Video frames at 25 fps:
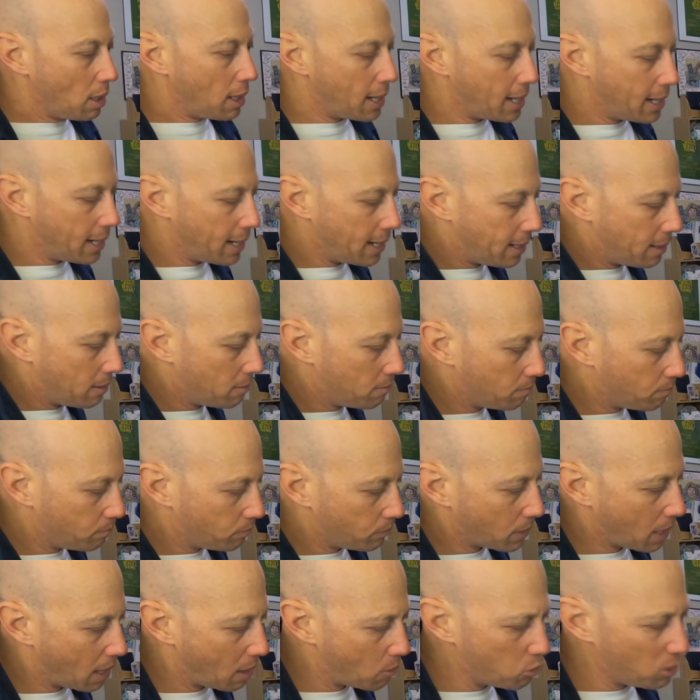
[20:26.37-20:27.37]
I
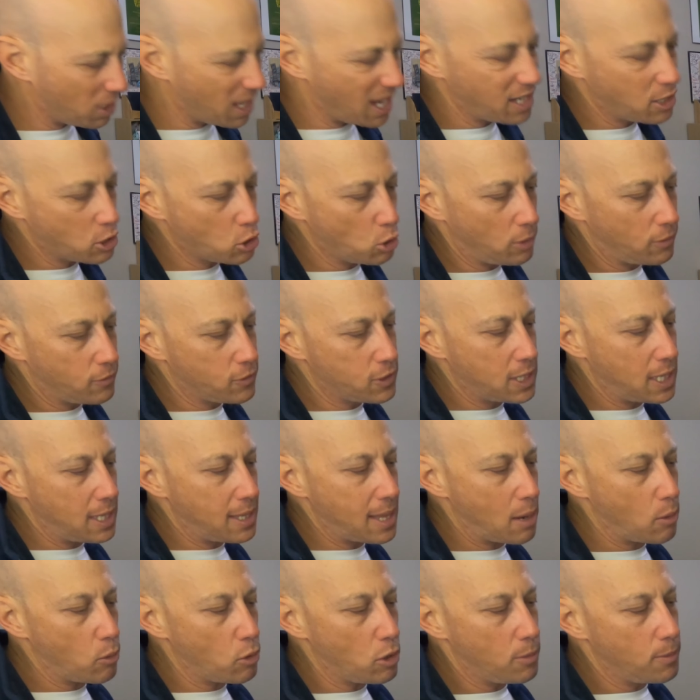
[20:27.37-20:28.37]
would like to have seen,
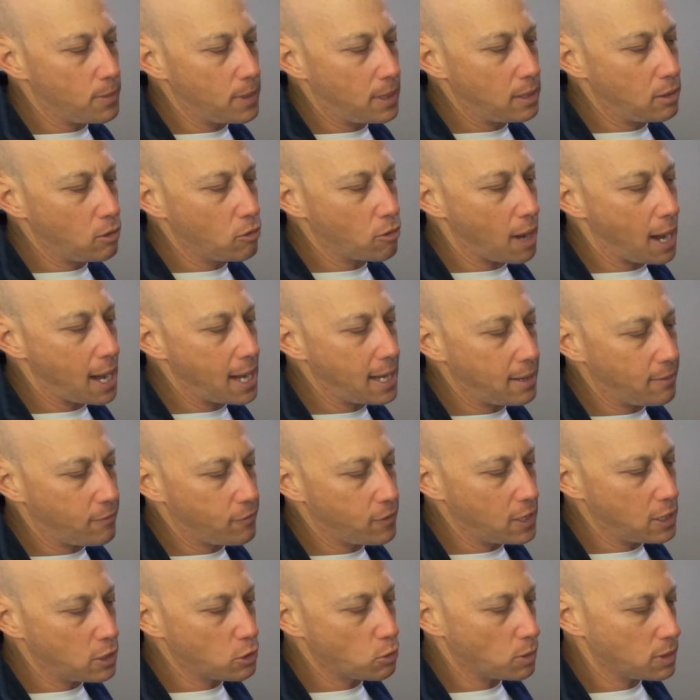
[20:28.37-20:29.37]
that would have been great
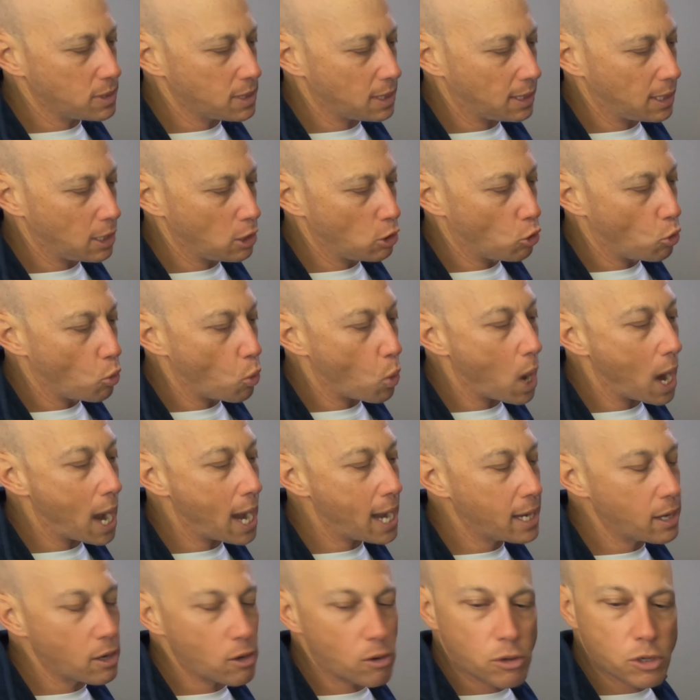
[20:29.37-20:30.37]
if this was a little
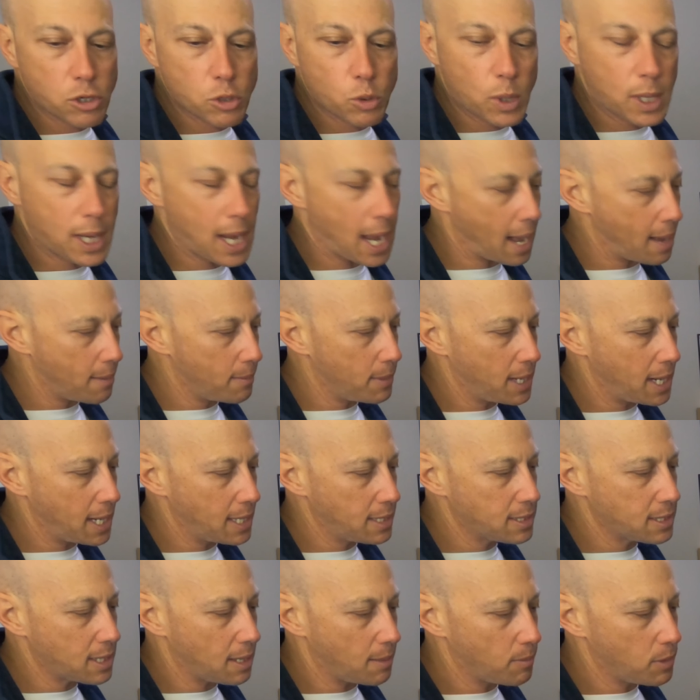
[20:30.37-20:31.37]
wider to
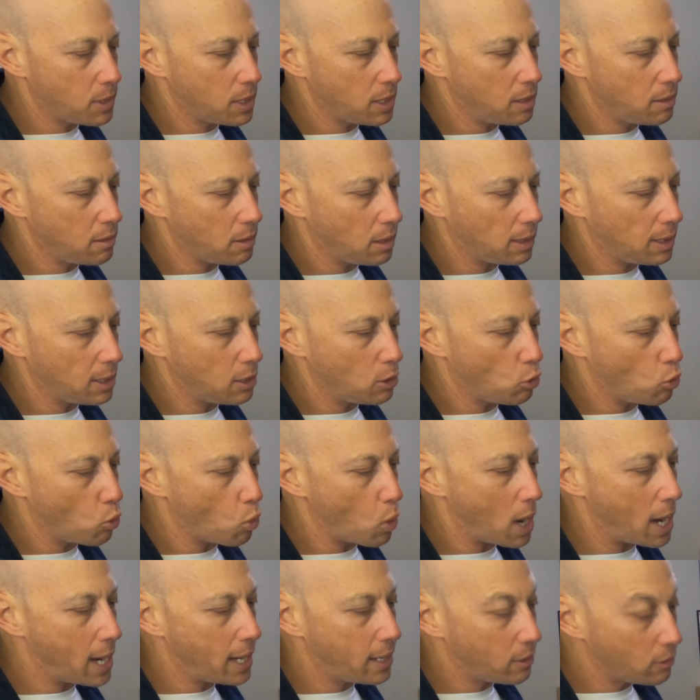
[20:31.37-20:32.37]
accommodate something a little
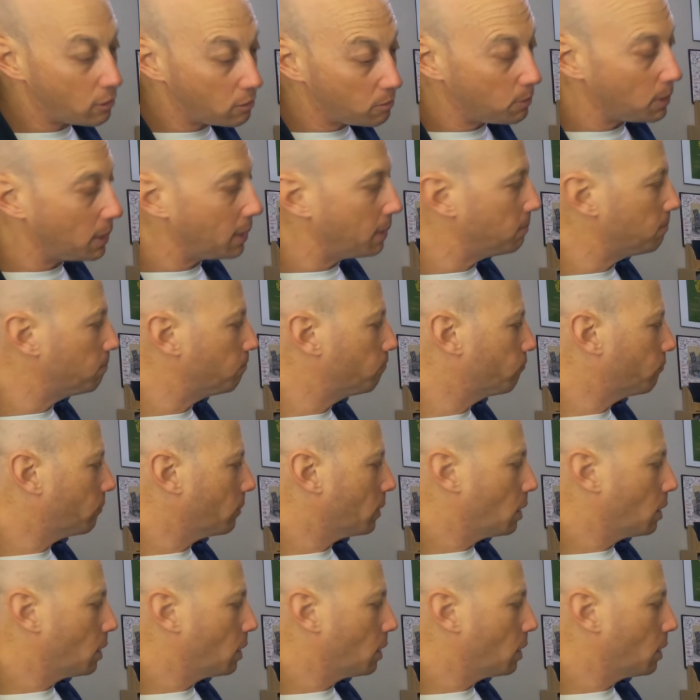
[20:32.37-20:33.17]
wider, but